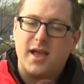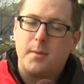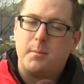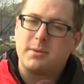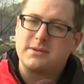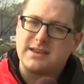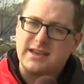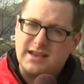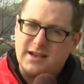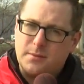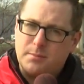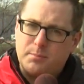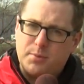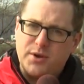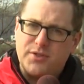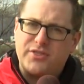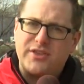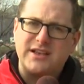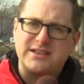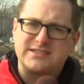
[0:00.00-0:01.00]
But to help
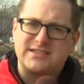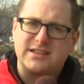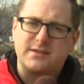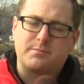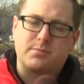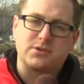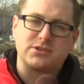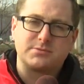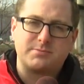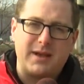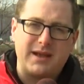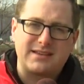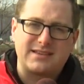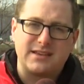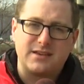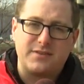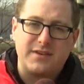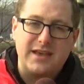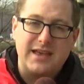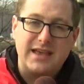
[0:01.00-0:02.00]
put things in
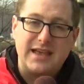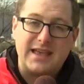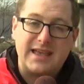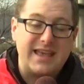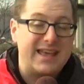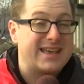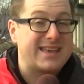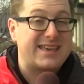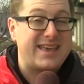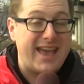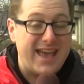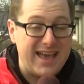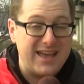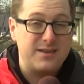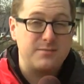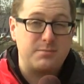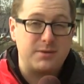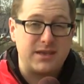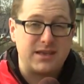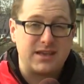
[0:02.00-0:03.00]
perspective, it
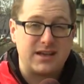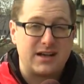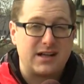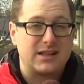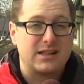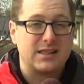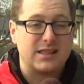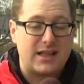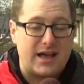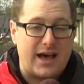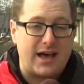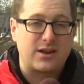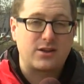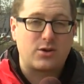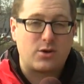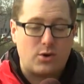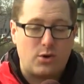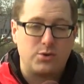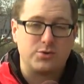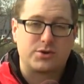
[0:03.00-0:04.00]
can be a lot
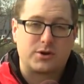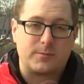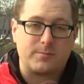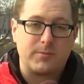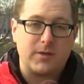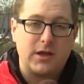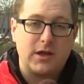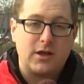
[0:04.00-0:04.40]
colder.